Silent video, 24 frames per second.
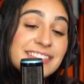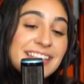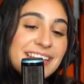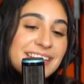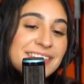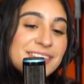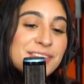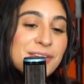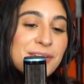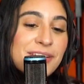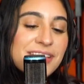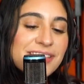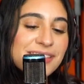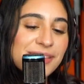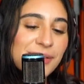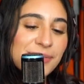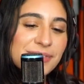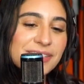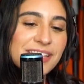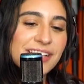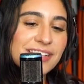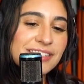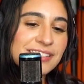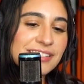special. That's crazy. That
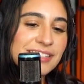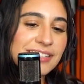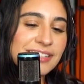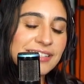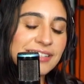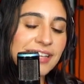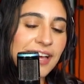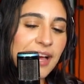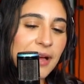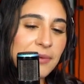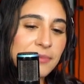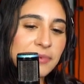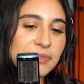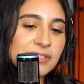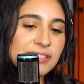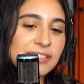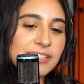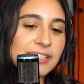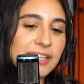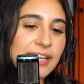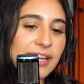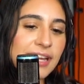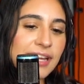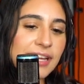was actually that happened
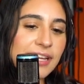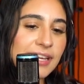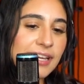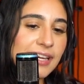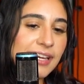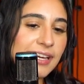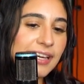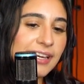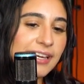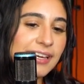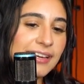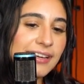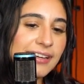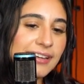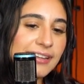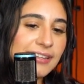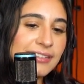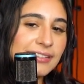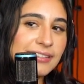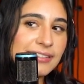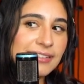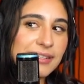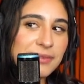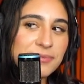today,
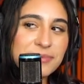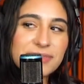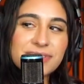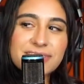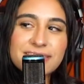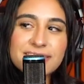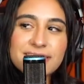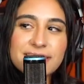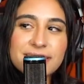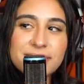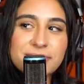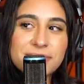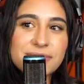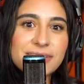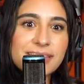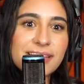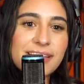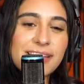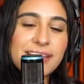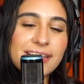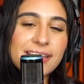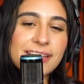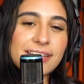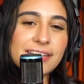and yeah. then I'm just like, what the
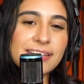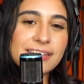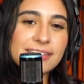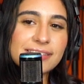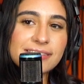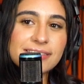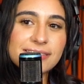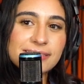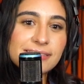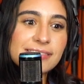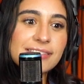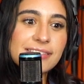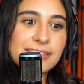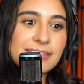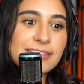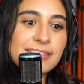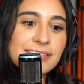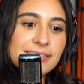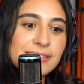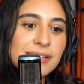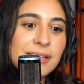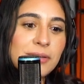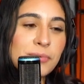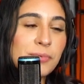heck?
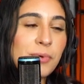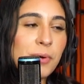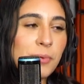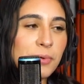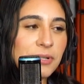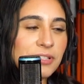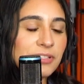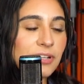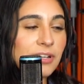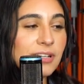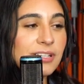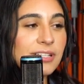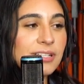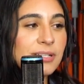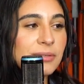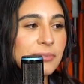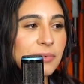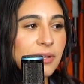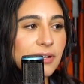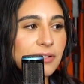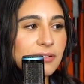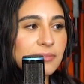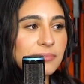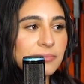It's like what we're talking
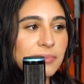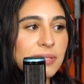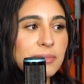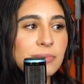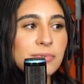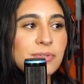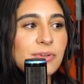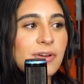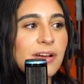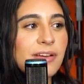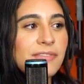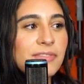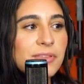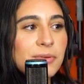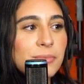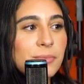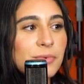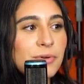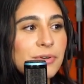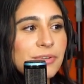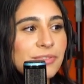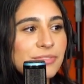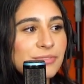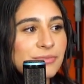about. People don't have their
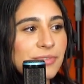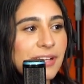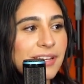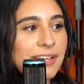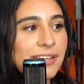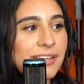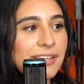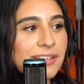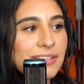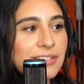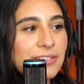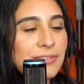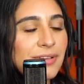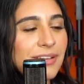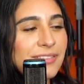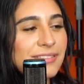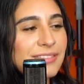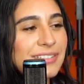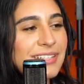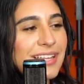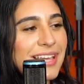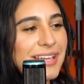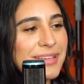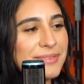morals right, and you yeah. have
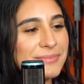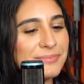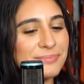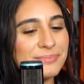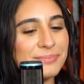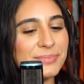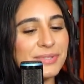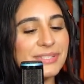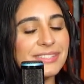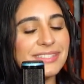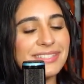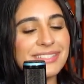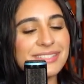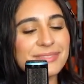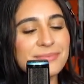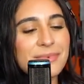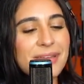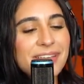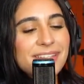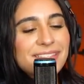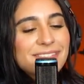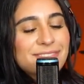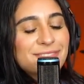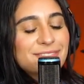to like put these
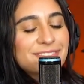mans